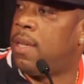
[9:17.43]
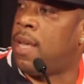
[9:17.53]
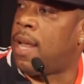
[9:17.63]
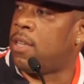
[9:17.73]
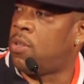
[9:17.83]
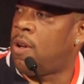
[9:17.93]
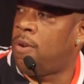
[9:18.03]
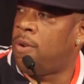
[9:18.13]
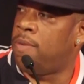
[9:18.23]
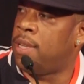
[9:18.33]
that I saw
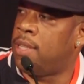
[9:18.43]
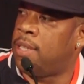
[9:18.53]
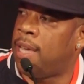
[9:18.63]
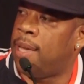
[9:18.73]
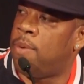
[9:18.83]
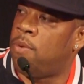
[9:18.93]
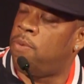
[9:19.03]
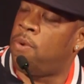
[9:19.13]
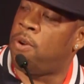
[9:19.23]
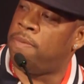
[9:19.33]
over in the table
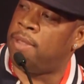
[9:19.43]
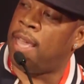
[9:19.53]
for if